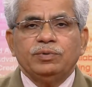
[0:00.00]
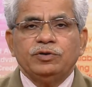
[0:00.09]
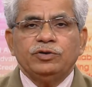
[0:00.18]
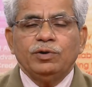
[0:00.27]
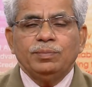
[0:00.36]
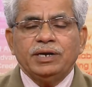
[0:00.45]

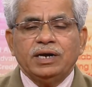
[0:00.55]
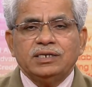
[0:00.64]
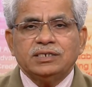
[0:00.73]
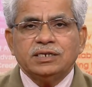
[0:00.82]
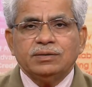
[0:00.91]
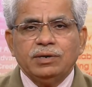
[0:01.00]
will be
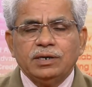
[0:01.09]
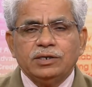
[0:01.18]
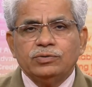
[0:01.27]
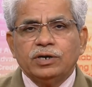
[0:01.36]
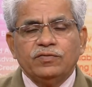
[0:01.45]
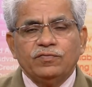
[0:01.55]
unstable, you
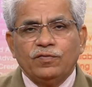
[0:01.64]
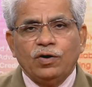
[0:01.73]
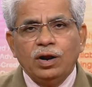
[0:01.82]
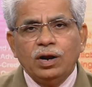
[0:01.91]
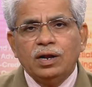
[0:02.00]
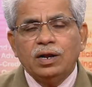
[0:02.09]
can
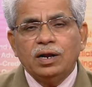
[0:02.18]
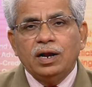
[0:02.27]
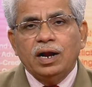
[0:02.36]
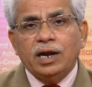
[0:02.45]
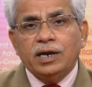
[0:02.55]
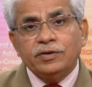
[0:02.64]
fall,
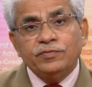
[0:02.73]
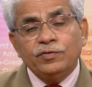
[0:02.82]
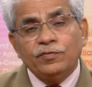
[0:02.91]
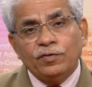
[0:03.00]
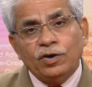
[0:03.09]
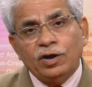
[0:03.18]
and if you
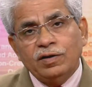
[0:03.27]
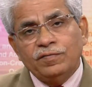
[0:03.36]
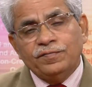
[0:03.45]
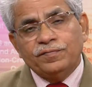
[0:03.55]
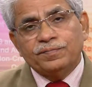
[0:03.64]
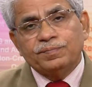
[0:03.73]
fall
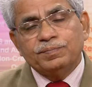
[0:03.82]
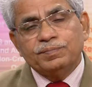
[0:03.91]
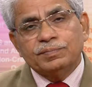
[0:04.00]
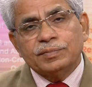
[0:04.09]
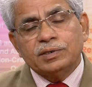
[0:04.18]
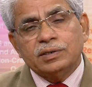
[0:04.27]

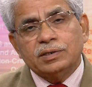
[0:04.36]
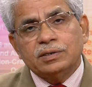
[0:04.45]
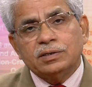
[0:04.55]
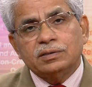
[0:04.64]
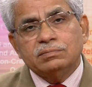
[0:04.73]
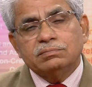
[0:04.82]

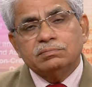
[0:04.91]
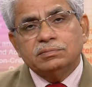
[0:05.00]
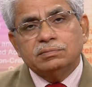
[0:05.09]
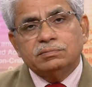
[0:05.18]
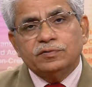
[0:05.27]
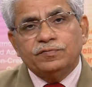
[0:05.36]

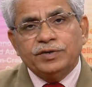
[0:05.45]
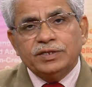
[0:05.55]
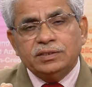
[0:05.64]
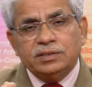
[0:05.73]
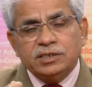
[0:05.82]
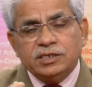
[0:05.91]

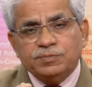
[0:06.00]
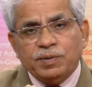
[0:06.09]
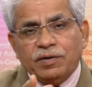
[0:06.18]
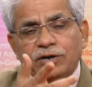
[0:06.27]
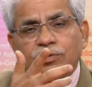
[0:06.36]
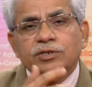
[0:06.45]
with these
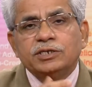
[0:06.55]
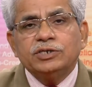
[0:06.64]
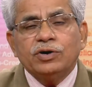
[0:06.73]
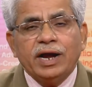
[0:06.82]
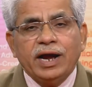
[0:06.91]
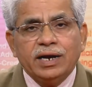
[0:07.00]
power tools in your
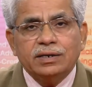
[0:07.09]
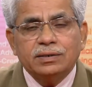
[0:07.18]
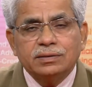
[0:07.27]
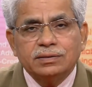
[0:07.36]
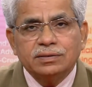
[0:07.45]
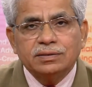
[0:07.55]
hand,
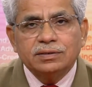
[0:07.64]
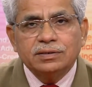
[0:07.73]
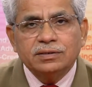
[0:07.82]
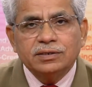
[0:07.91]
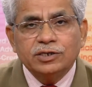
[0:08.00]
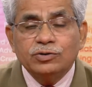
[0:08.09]

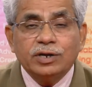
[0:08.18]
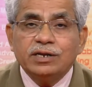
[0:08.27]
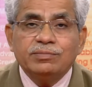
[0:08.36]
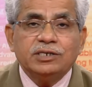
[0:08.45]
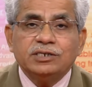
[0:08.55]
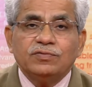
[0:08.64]
then you can
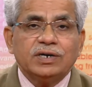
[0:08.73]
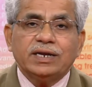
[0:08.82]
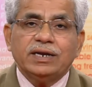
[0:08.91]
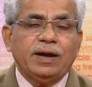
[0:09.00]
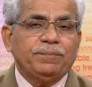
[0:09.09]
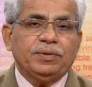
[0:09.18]
imagine what can
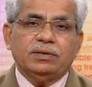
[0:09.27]
happen.